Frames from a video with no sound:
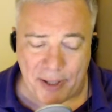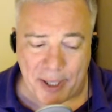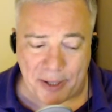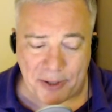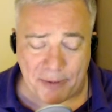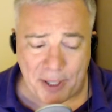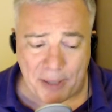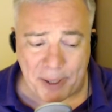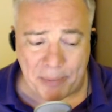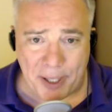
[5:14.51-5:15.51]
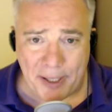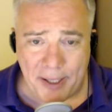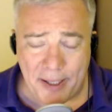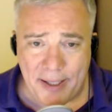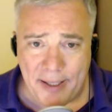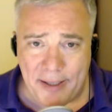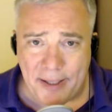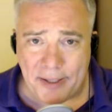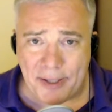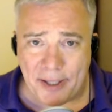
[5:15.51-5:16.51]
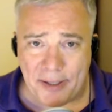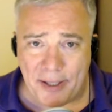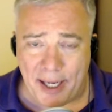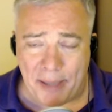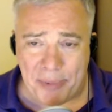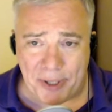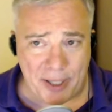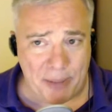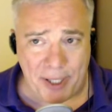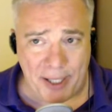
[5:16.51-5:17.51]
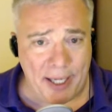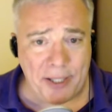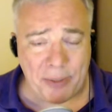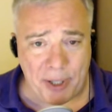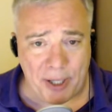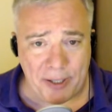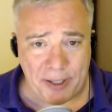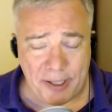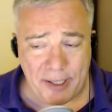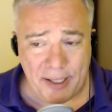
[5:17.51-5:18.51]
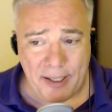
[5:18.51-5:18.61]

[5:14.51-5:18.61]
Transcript: a Microsoft topic, but this is an Apple, the company that hates to partner